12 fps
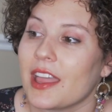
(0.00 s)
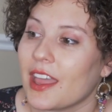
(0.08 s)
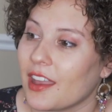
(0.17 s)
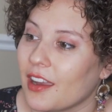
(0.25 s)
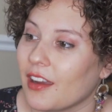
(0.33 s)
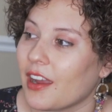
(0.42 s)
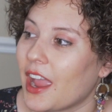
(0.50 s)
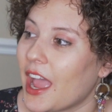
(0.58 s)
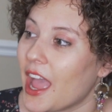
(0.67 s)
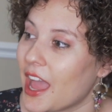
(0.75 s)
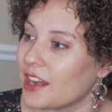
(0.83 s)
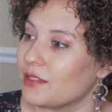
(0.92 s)
hair
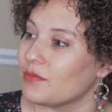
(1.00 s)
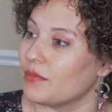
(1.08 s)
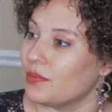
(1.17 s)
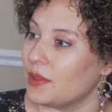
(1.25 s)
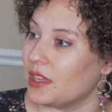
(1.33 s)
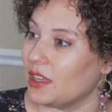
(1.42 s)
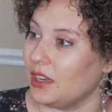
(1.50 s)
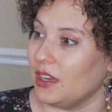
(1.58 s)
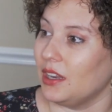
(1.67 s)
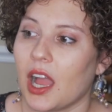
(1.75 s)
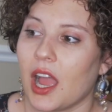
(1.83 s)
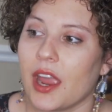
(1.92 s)
hadn't been
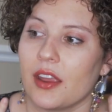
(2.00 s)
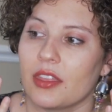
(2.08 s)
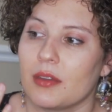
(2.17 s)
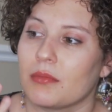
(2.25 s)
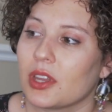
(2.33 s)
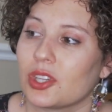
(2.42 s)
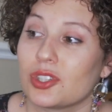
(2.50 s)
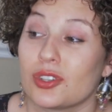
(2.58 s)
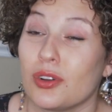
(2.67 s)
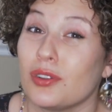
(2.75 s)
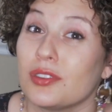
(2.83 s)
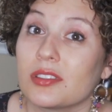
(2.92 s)
higher than my
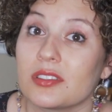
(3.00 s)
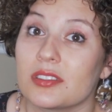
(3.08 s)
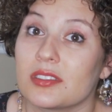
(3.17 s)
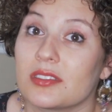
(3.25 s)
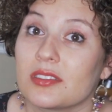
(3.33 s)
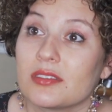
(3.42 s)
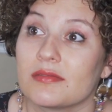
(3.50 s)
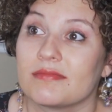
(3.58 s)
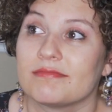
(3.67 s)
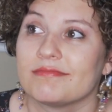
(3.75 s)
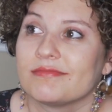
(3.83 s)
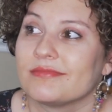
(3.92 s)
shoulders
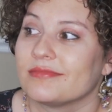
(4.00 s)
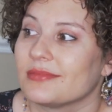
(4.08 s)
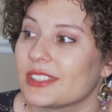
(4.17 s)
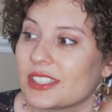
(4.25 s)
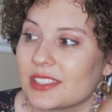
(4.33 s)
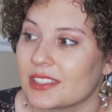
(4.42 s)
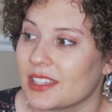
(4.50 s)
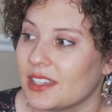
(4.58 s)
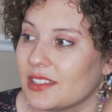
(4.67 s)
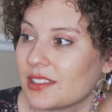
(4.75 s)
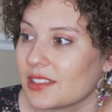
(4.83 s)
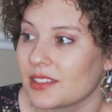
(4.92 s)

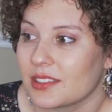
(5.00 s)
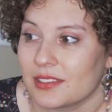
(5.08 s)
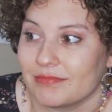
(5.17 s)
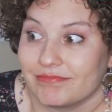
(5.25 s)
since